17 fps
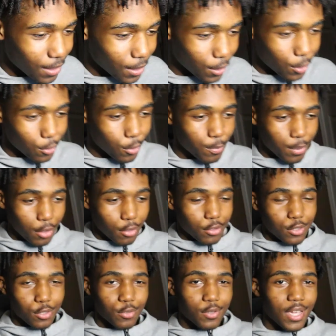The dude
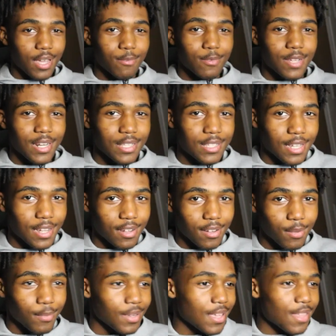posts two games at a
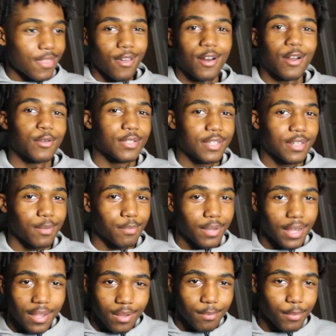time. He thought I was gonna
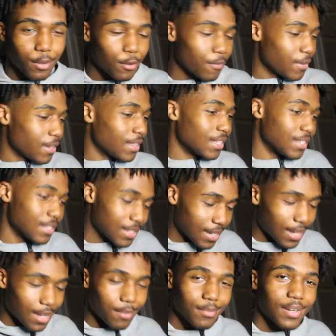play them both in the
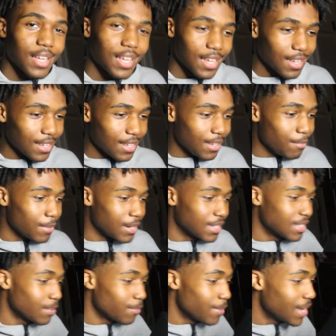same day. He
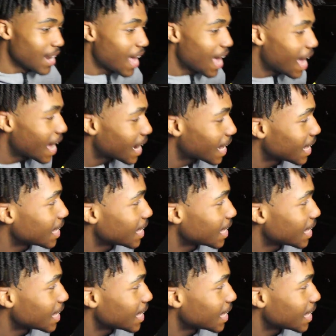must have been out of